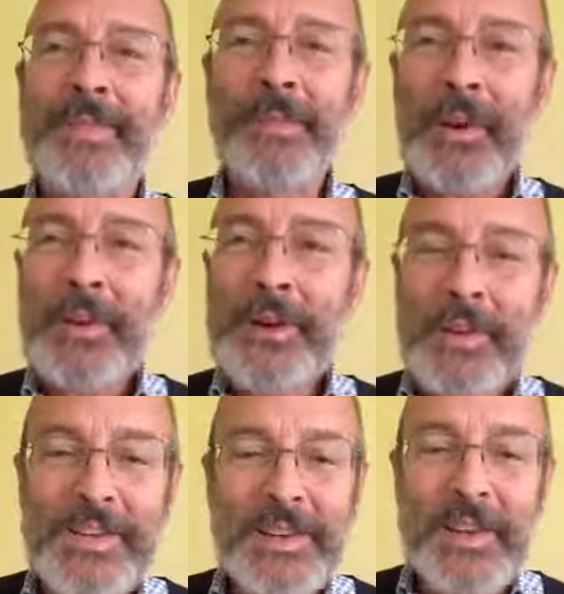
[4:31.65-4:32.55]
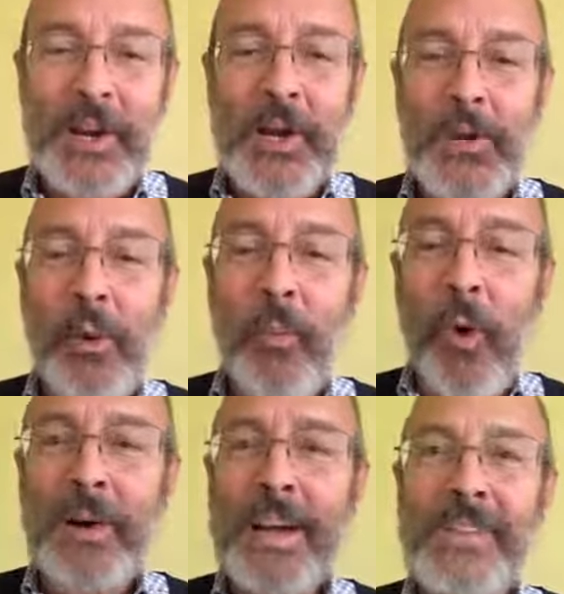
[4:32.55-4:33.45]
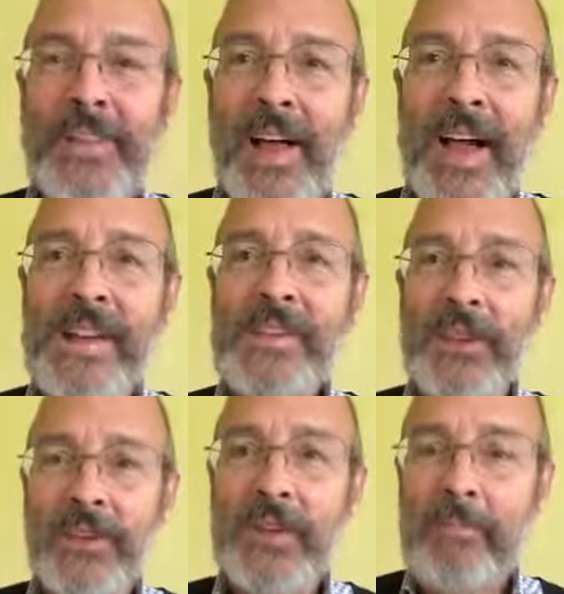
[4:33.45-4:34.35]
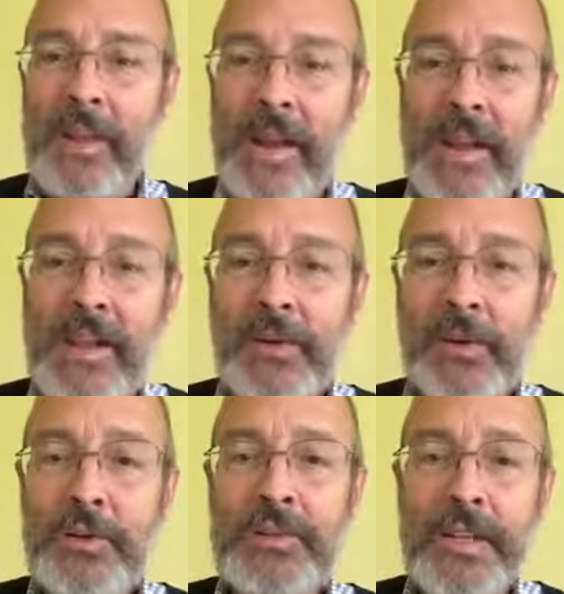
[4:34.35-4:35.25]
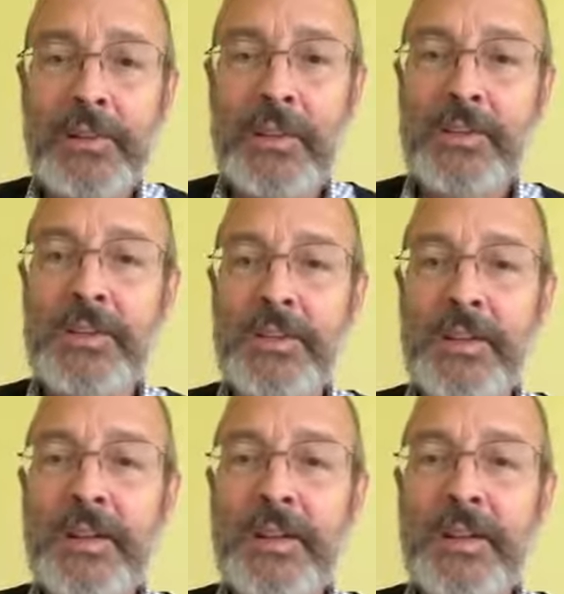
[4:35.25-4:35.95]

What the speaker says: What do we notice here? Well, walking in the light doesn't mean you're sinless.